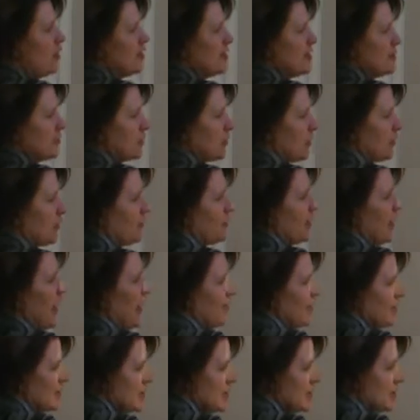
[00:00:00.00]
times the square root of
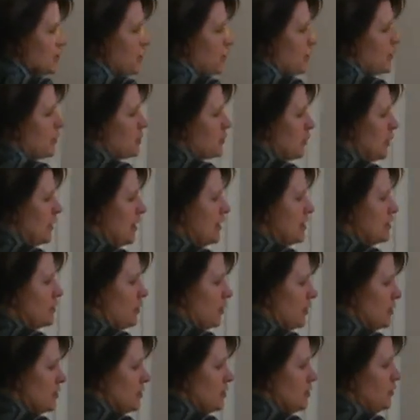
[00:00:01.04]
5, it's the square root of 20.
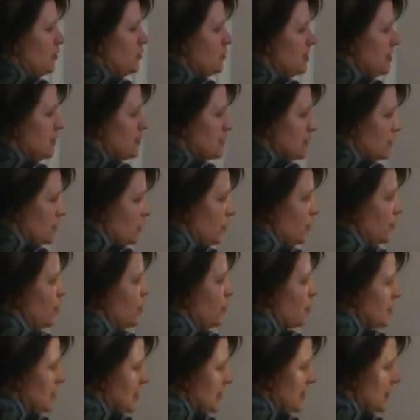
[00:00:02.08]
Square root of 2 times the square root of
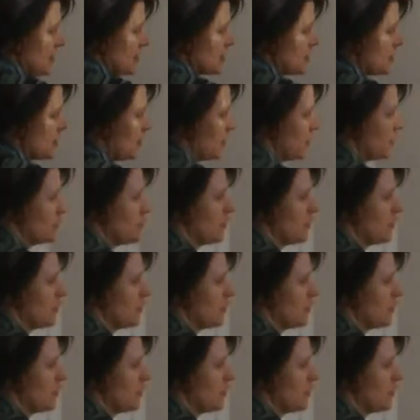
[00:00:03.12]
14 is the square root of